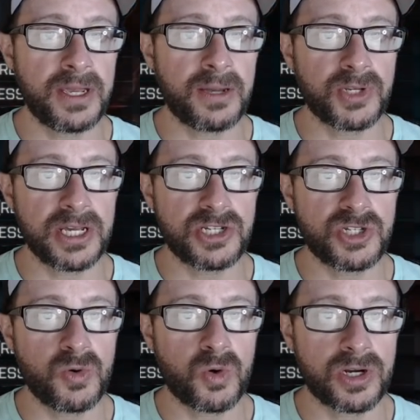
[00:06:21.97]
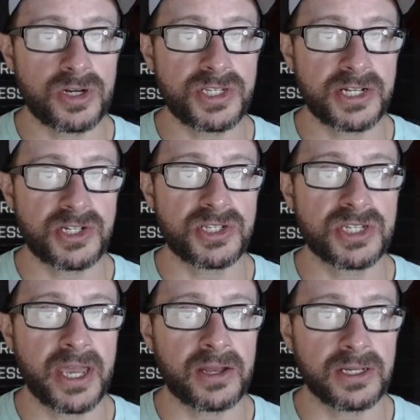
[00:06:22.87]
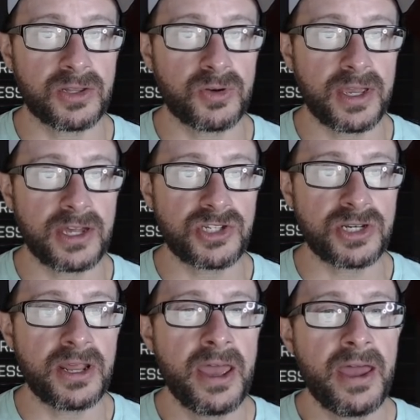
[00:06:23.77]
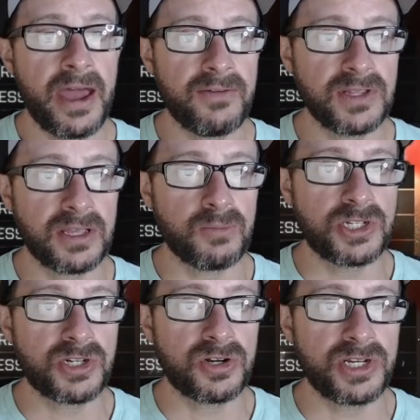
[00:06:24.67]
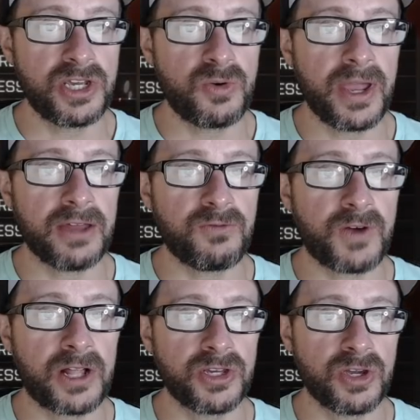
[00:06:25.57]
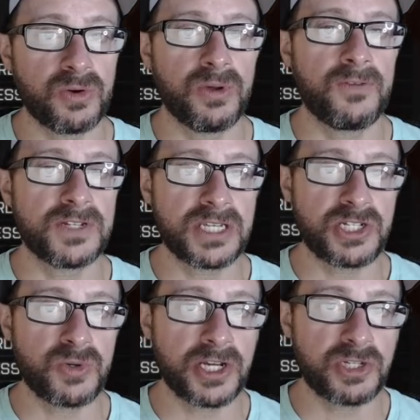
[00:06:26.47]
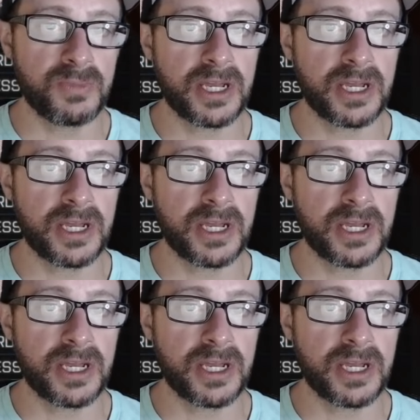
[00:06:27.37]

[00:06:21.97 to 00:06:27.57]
be able to issue orders such as scouting a location, having them return to you, and follow you. If a situation